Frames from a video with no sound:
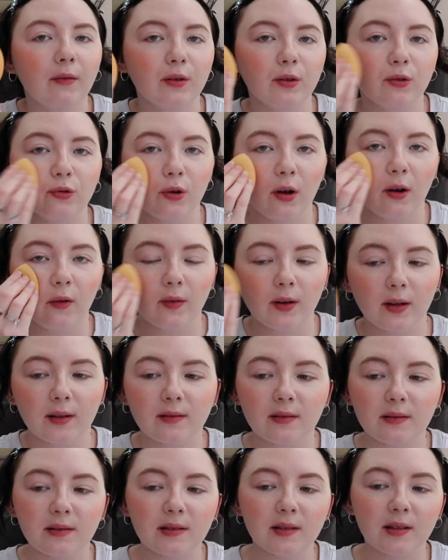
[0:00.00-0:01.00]
driving
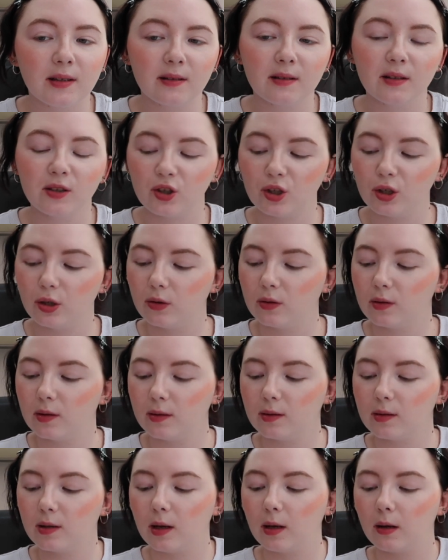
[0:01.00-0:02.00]
lessons, this literally looks
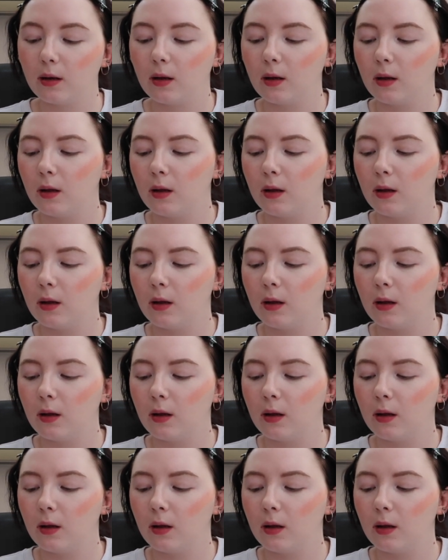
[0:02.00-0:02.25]
insane.